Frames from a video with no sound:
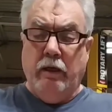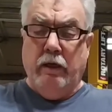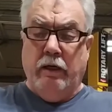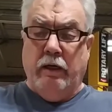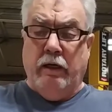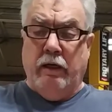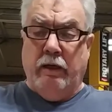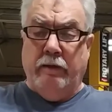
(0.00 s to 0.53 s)

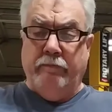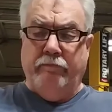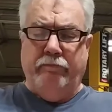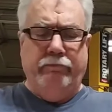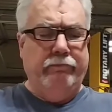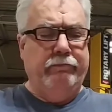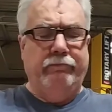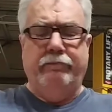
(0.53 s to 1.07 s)
I
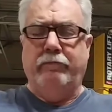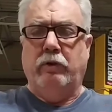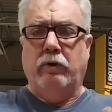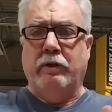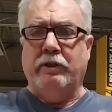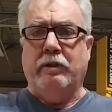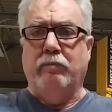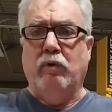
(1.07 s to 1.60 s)

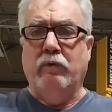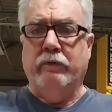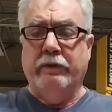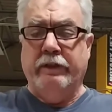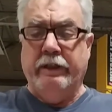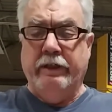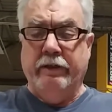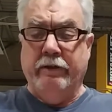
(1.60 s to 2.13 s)
lost them over
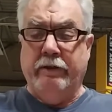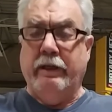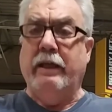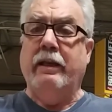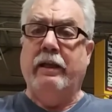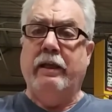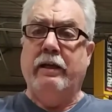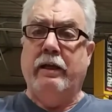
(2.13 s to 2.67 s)
the years,
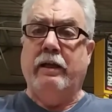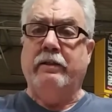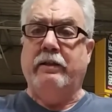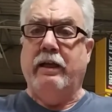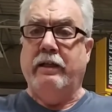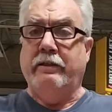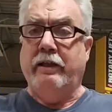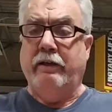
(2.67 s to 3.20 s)
and I'll
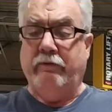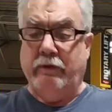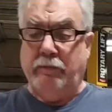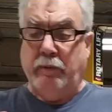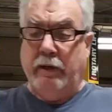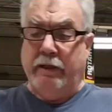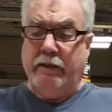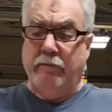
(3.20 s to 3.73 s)
take
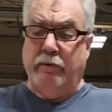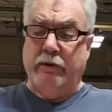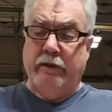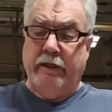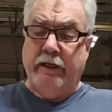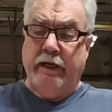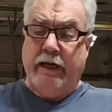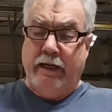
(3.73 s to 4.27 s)

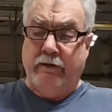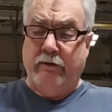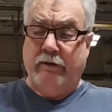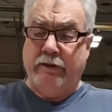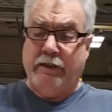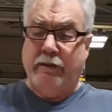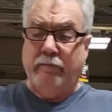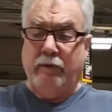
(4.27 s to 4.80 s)
responsibility. I
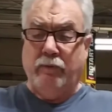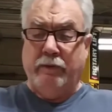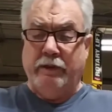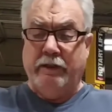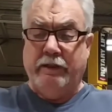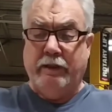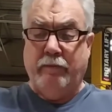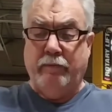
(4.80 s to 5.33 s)
lost them. It
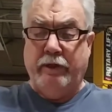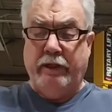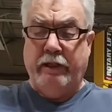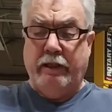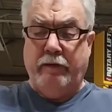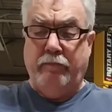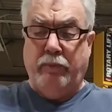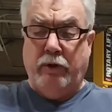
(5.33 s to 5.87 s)
wasn't somebody
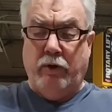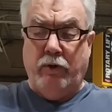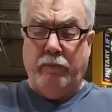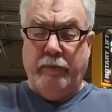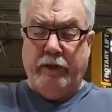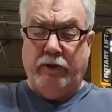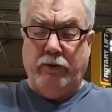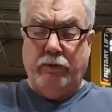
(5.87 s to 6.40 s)
that borrowed
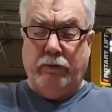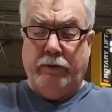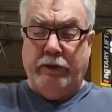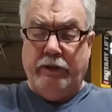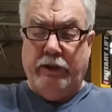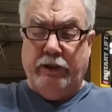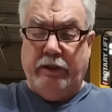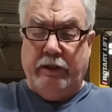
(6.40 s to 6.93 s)
my tools
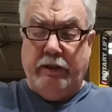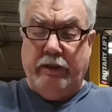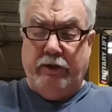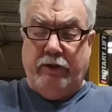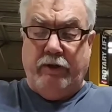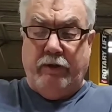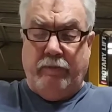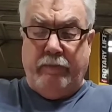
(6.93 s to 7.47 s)
and just didn't
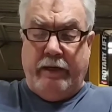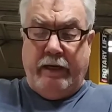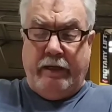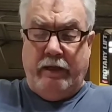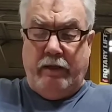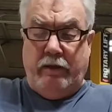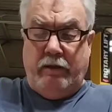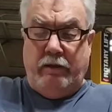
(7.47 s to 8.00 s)
turn them
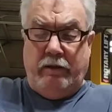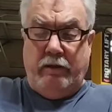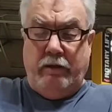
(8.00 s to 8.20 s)
back in